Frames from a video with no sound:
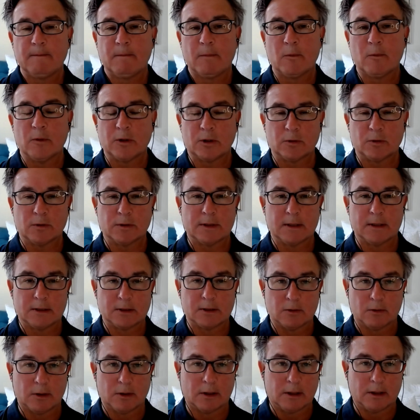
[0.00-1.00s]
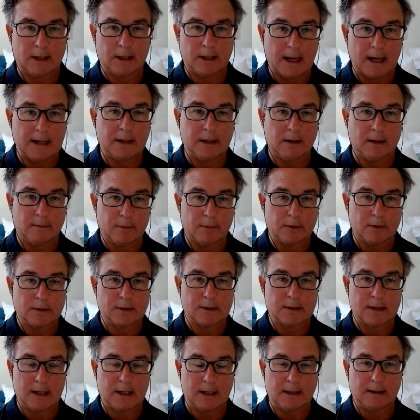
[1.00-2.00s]
which was historically high numbers
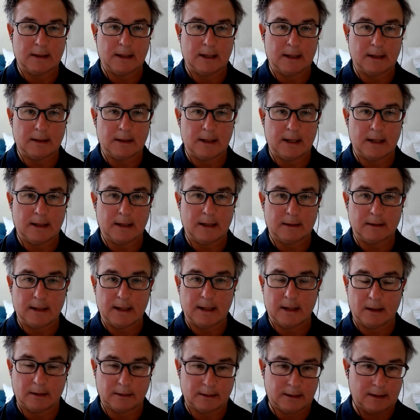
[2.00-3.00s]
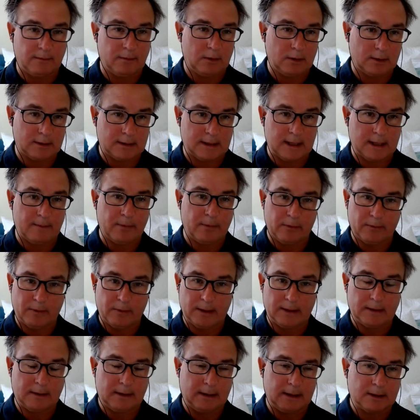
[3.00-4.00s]
then. And I'll give you an example,
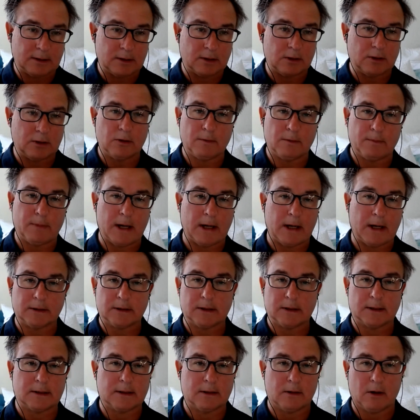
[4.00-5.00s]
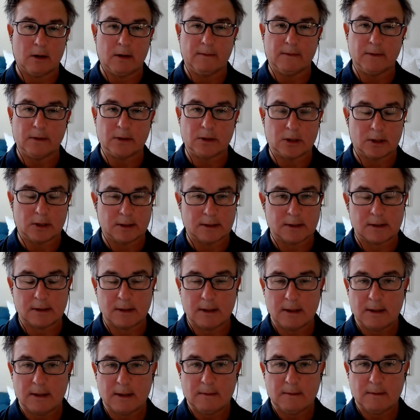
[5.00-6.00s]
right? The Institute of Politics at Harvard just,
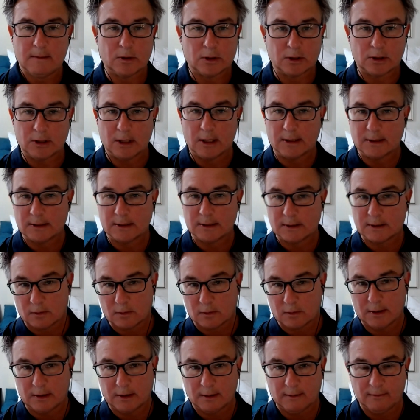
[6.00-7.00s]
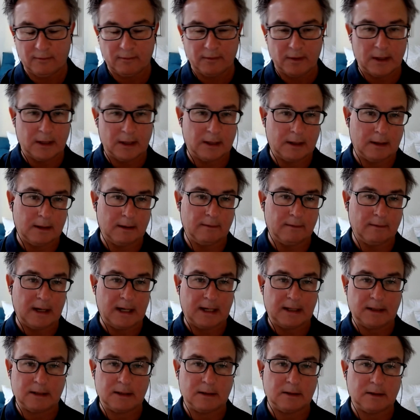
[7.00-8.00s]
which does sort of the definitive
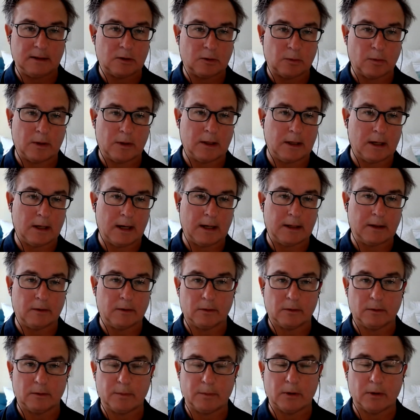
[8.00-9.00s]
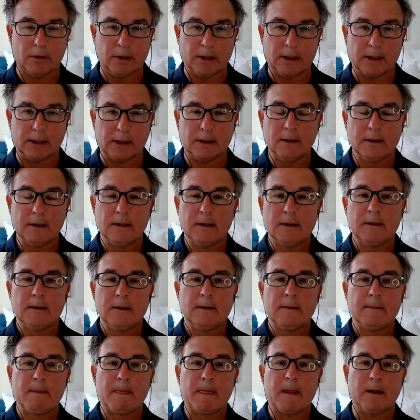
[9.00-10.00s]
18 to 29-year-old polling,
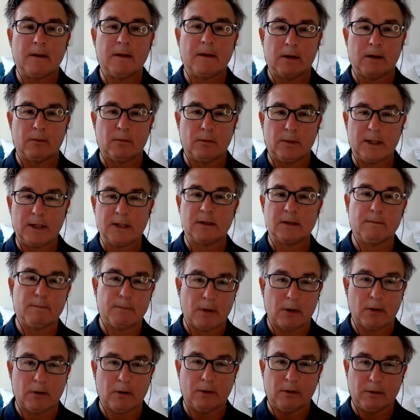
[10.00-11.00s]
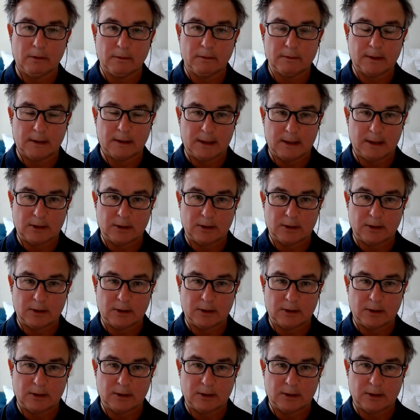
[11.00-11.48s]
in their recent poll that they